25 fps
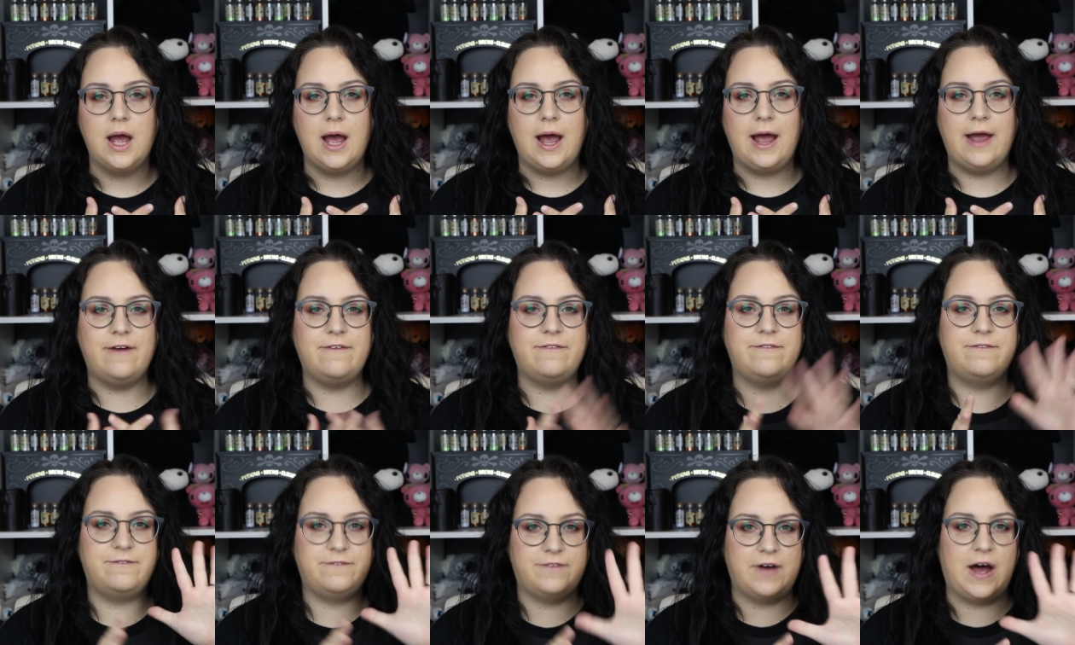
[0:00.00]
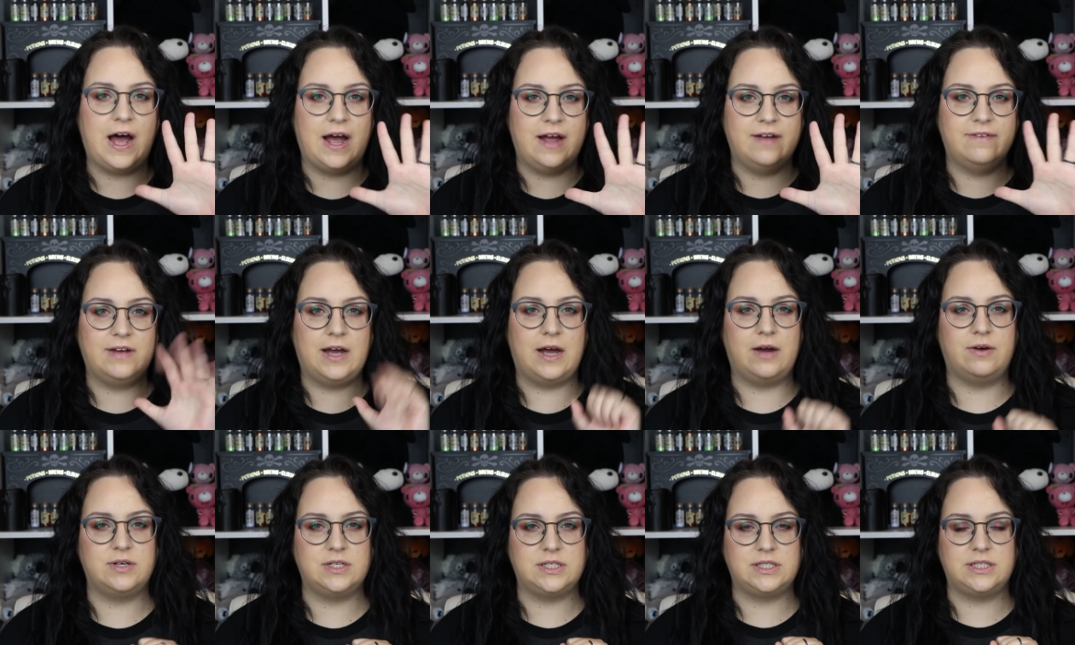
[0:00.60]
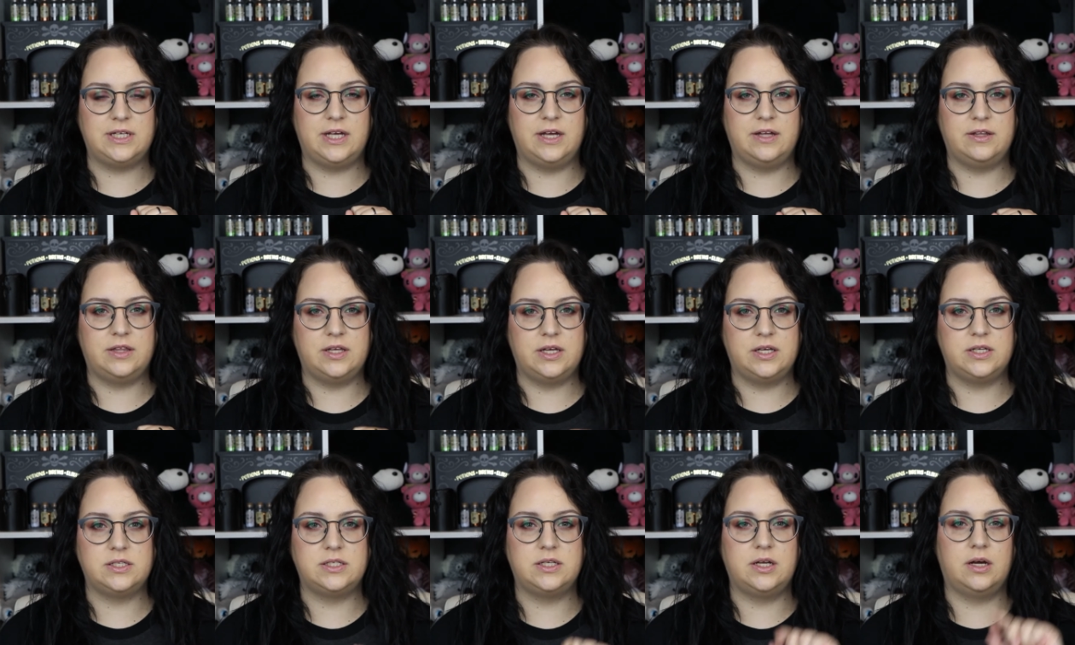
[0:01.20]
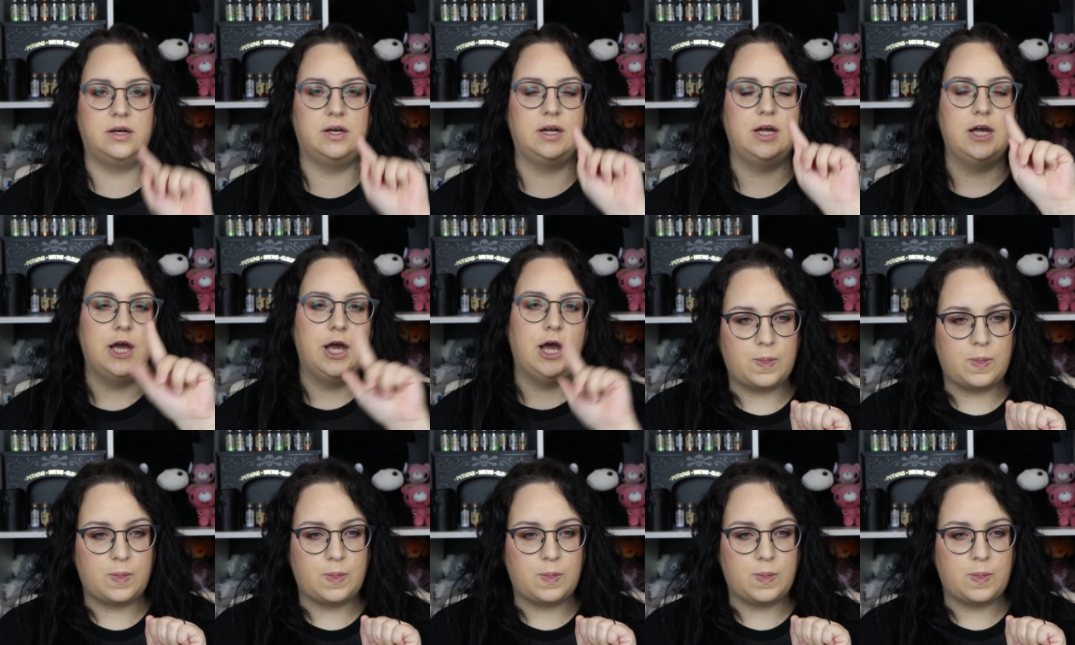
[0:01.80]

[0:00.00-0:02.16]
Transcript: I have 5 hours to get things done.